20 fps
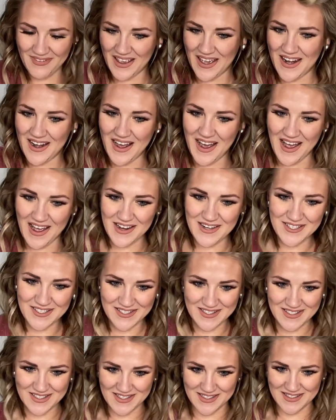And
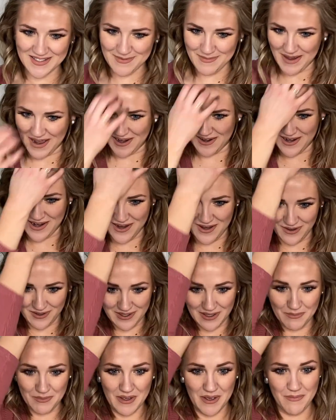it doesn't matter how you
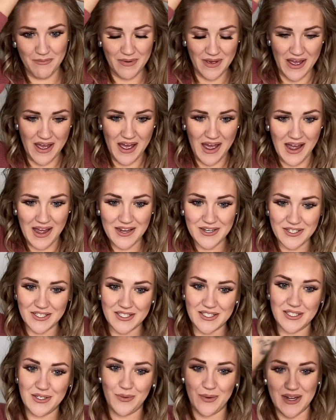clip it, but I
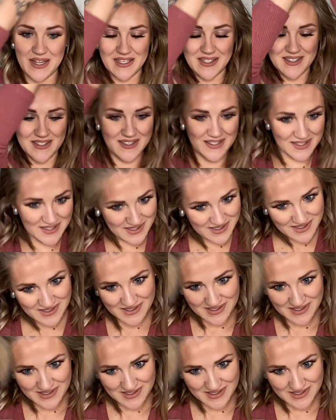just twist